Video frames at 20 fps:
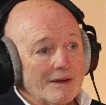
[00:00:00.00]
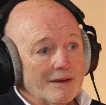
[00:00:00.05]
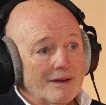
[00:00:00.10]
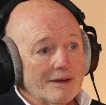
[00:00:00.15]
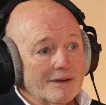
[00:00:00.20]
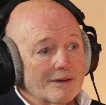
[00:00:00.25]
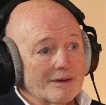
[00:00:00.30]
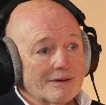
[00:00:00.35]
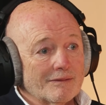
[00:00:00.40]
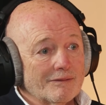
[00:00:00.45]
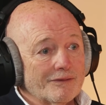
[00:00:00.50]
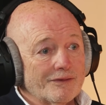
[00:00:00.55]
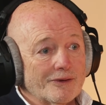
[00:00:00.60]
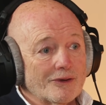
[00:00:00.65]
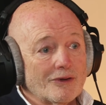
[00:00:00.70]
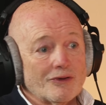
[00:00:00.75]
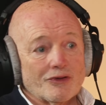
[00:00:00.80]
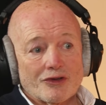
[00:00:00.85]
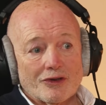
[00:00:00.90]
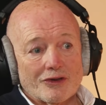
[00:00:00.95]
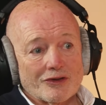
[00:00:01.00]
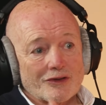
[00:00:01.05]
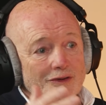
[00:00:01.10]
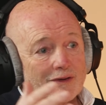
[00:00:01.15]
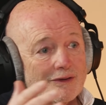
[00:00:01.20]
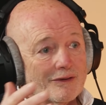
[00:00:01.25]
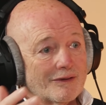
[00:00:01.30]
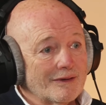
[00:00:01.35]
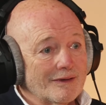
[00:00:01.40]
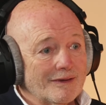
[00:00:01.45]
You know, for all sorts of
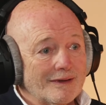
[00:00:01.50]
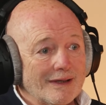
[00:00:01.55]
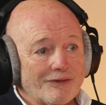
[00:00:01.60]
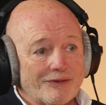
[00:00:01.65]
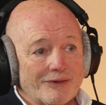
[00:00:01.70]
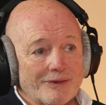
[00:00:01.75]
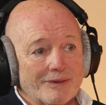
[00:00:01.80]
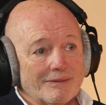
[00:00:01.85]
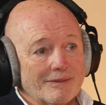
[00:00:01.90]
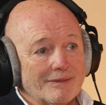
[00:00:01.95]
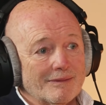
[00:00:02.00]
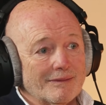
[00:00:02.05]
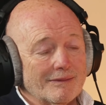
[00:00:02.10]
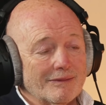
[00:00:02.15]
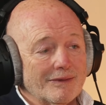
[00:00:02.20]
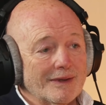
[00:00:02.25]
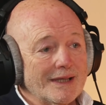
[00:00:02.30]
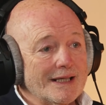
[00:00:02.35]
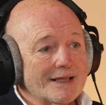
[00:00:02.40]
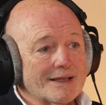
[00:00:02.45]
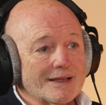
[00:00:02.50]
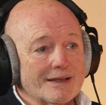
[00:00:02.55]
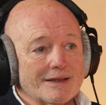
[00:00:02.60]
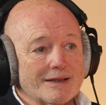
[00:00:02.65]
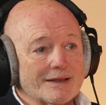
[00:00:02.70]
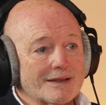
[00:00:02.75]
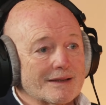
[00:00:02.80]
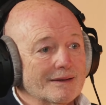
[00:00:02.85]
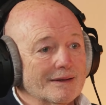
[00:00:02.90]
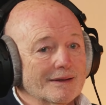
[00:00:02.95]
different
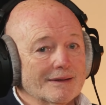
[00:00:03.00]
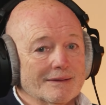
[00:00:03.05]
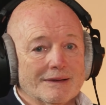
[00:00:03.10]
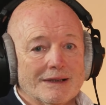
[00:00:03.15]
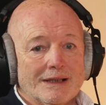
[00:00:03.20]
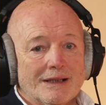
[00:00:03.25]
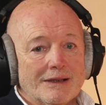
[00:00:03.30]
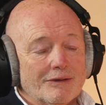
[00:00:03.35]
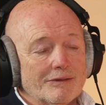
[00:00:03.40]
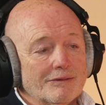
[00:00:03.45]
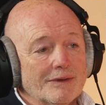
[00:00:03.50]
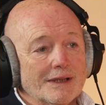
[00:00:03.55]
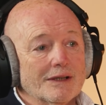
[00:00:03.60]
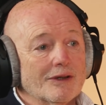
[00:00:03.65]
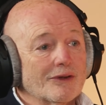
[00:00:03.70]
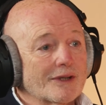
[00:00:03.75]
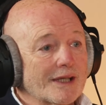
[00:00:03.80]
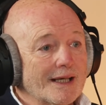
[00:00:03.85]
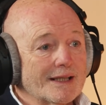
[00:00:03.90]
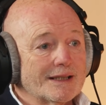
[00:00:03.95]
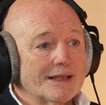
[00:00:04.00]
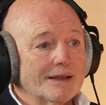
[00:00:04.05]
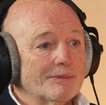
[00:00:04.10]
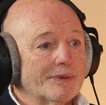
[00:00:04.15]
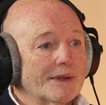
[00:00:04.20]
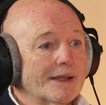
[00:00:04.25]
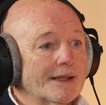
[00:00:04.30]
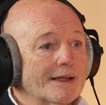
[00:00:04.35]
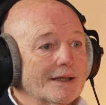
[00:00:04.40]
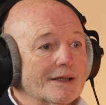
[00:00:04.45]
reasons, you know, relocating
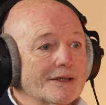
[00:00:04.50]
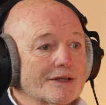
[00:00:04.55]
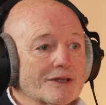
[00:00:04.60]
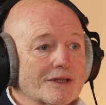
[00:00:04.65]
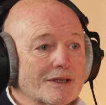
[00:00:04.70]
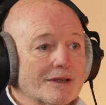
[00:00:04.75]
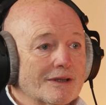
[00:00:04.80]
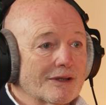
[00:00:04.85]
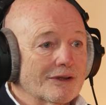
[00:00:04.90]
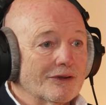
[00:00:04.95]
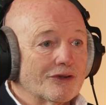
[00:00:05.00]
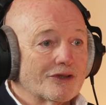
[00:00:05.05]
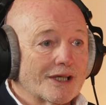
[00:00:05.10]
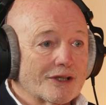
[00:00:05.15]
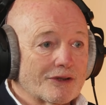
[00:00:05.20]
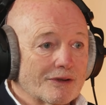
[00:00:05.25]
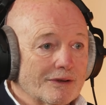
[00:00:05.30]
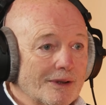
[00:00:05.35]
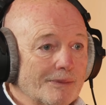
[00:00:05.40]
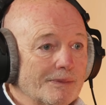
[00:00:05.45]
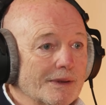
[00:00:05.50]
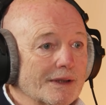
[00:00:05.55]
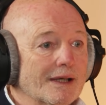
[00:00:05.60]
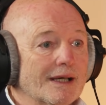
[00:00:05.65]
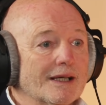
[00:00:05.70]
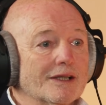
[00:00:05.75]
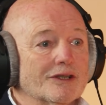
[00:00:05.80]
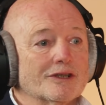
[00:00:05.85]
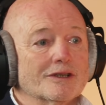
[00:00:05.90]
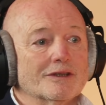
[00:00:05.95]
players, contractual
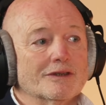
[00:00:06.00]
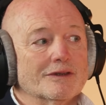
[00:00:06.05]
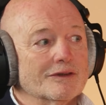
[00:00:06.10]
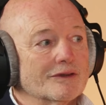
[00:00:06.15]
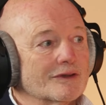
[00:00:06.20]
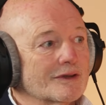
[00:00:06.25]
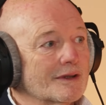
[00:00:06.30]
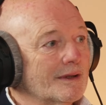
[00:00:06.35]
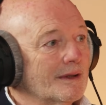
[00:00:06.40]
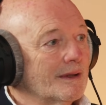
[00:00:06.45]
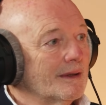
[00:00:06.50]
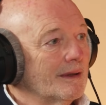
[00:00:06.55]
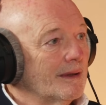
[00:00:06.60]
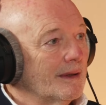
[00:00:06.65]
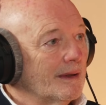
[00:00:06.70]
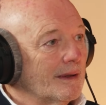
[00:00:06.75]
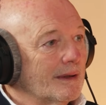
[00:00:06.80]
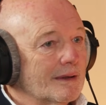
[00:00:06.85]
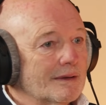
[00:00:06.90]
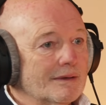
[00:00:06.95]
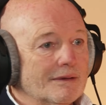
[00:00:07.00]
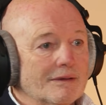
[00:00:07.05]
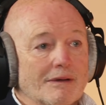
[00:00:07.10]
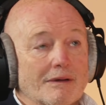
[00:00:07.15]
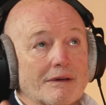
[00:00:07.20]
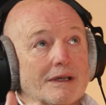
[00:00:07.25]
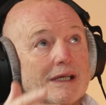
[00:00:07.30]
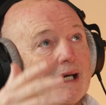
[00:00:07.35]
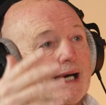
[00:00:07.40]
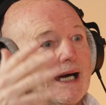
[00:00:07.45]
obligations,
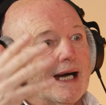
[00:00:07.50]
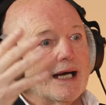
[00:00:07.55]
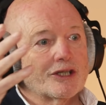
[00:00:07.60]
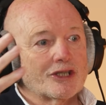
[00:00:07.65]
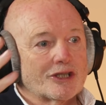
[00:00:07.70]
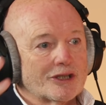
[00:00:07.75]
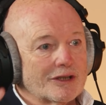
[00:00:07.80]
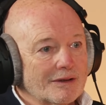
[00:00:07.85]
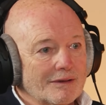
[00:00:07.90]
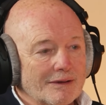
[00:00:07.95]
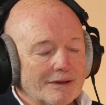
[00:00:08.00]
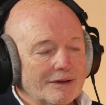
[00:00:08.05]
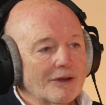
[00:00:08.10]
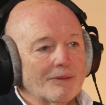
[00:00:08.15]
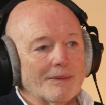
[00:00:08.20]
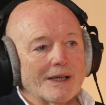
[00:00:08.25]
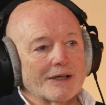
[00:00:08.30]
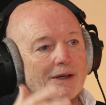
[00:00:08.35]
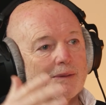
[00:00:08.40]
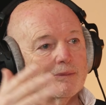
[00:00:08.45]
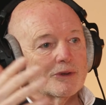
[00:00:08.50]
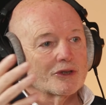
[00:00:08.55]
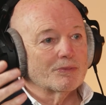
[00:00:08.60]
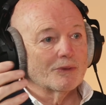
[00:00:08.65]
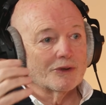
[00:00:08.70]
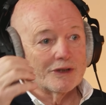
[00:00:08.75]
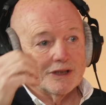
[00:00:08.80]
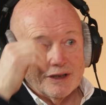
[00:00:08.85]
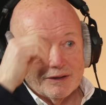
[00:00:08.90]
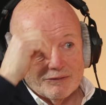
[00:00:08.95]
cash, no matter how much
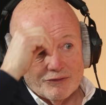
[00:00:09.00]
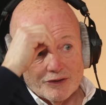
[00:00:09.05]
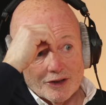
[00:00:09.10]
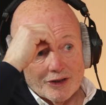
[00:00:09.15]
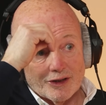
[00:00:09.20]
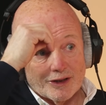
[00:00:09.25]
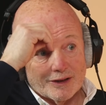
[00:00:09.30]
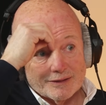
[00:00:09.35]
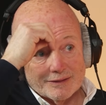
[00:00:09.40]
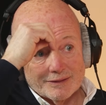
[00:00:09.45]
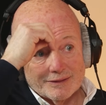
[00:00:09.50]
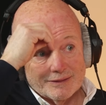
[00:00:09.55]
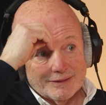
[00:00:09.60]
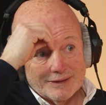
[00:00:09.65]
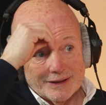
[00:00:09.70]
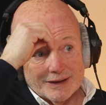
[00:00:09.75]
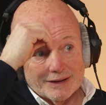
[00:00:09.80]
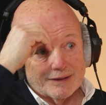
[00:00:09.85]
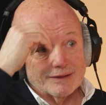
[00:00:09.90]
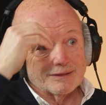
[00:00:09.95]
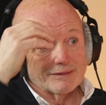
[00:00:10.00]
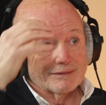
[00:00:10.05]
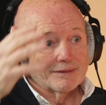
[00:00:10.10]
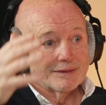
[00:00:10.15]
money you've got, you know,